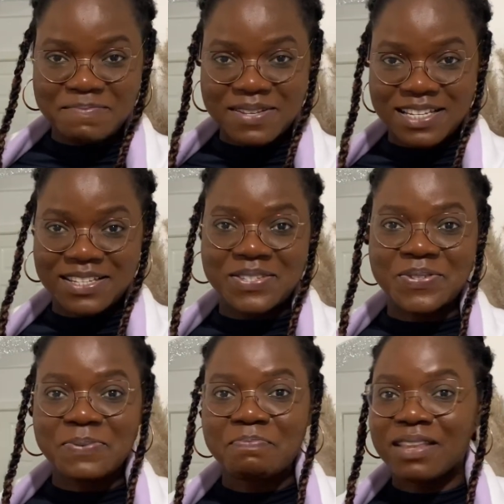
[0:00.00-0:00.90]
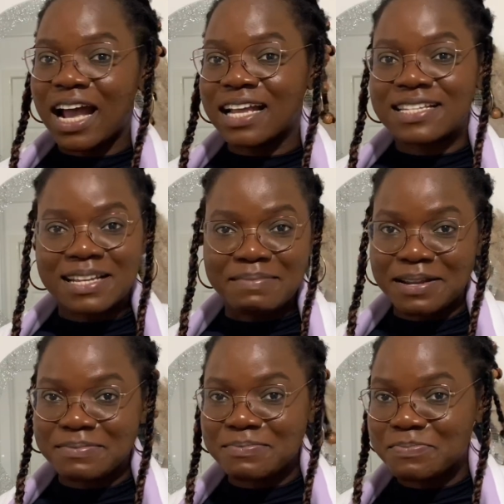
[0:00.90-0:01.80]
minutes to answer
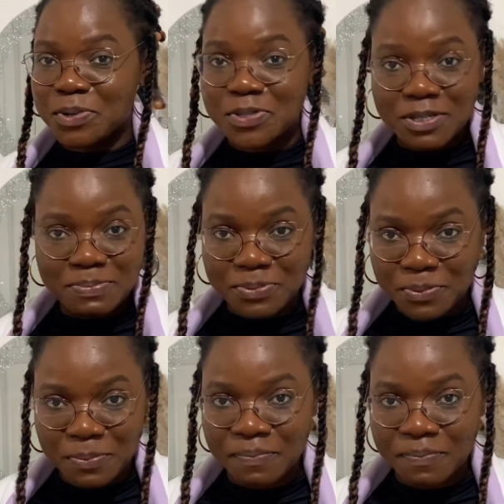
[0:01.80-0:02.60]
my multiple,